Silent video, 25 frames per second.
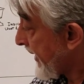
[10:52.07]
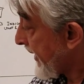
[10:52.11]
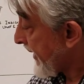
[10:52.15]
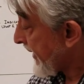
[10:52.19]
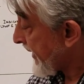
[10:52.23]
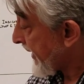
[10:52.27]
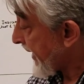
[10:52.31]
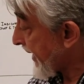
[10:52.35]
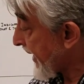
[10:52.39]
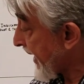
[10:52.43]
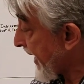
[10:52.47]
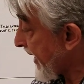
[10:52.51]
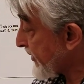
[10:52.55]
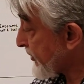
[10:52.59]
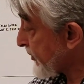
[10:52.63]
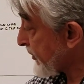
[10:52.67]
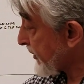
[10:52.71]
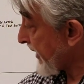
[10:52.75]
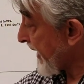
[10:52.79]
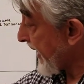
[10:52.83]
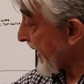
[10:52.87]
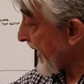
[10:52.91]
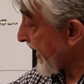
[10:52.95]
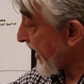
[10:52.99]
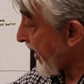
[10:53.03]
has
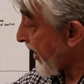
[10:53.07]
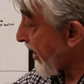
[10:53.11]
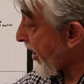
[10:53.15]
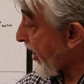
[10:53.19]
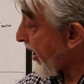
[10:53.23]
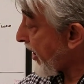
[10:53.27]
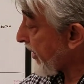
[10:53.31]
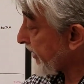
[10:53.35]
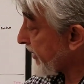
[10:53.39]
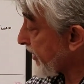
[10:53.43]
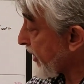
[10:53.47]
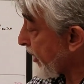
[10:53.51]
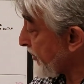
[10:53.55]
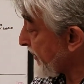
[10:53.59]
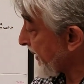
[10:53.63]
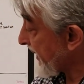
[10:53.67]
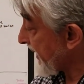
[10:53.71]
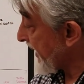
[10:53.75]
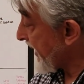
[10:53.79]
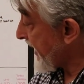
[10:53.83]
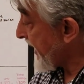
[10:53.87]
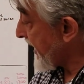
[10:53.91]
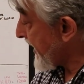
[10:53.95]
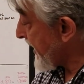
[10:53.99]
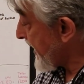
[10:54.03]
a hot coming
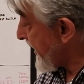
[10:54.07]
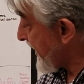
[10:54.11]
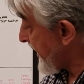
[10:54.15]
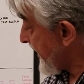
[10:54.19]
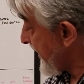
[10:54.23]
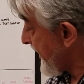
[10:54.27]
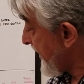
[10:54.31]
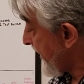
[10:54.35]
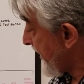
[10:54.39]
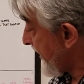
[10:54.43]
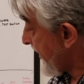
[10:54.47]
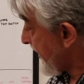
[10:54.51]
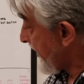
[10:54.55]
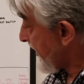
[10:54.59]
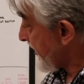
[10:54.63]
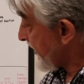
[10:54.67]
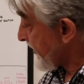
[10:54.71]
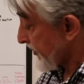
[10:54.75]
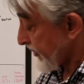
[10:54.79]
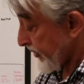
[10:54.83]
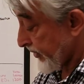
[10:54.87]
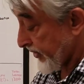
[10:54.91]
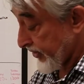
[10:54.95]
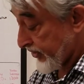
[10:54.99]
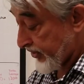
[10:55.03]
in.
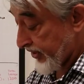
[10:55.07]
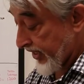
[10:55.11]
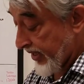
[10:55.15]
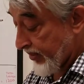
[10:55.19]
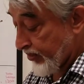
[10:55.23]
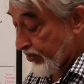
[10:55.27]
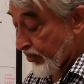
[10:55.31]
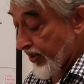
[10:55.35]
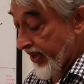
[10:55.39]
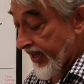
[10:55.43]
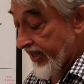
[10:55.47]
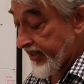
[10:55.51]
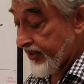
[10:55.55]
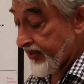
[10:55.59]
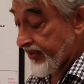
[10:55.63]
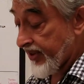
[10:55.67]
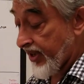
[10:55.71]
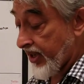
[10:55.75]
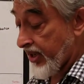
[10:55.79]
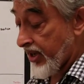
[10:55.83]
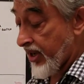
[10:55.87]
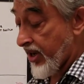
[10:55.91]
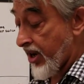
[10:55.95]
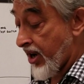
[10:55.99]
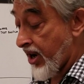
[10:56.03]
So the same way you got
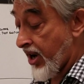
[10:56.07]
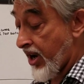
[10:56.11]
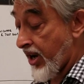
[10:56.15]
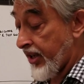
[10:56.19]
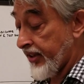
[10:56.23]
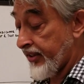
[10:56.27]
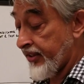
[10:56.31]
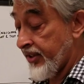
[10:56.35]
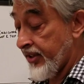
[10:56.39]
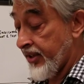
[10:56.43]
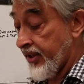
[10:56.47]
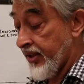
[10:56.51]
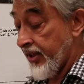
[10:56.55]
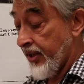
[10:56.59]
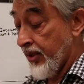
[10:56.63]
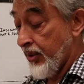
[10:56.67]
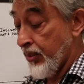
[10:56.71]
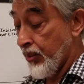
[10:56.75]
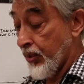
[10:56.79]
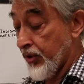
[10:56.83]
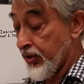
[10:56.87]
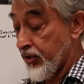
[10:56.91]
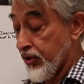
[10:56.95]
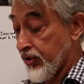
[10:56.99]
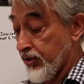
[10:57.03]
a hot,
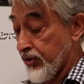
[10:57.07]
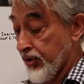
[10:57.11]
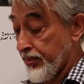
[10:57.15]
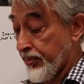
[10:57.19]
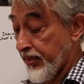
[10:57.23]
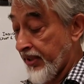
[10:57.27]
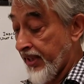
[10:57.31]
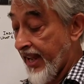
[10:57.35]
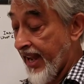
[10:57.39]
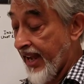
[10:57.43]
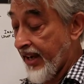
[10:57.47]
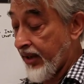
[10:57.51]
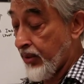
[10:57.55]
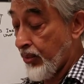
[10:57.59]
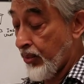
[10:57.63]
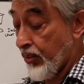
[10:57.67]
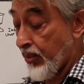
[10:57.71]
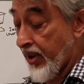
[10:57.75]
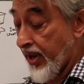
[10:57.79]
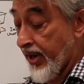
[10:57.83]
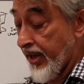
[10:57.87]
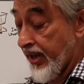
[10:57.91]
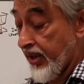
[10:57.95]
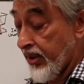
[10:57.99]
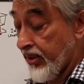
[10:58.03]
which is a black
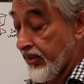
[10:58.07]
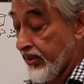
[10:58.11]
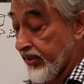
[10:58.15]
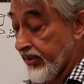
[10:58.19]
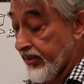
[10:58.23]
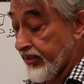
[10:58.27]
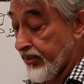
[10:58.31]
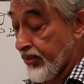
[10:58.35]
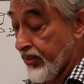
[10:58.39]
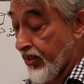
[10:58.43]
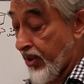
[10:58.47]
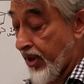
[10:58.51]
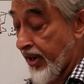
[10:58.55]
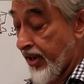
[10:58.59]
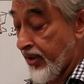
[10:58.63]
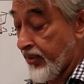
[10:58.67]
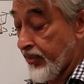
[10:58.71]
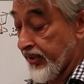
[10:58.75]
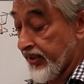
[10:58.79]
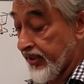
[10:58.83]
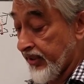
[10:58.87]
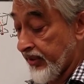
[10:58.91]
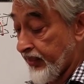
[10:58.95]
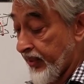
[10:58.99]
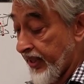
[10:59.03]
wire with
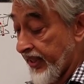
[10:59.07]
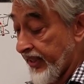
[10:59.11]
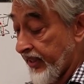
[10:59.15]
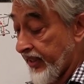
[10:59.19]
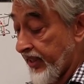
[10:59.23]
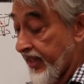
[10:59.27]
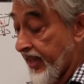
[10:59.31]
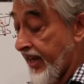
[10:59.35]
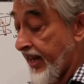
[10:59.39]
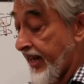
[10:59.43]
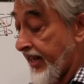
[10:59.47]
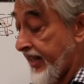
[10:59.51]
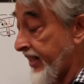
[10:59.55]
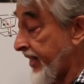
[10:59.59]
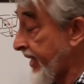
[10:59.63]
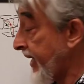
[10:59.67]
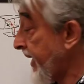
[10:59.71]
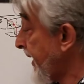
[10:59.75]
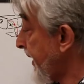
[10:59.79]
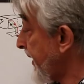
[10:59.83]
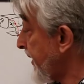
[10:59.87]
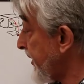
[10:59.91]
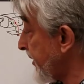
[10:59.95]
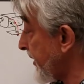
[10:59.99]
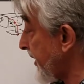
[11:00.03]
a white line.
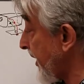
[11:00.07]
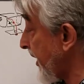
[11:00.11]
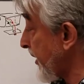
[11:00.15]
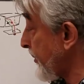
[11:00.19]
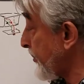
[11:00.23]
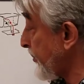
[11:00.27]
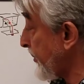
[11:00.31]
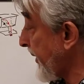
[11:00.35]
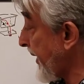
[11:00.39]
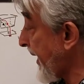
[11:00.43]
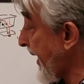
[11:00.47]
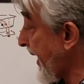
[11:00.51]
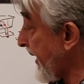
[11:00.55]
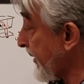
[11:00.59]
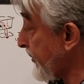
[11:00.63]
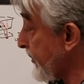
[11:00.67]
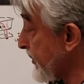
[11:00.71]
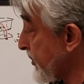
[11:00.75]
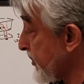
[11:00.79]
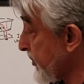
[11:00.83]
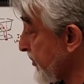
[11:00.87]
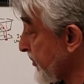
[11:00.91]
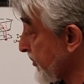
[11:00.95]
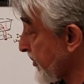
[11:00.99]
You got a black, which is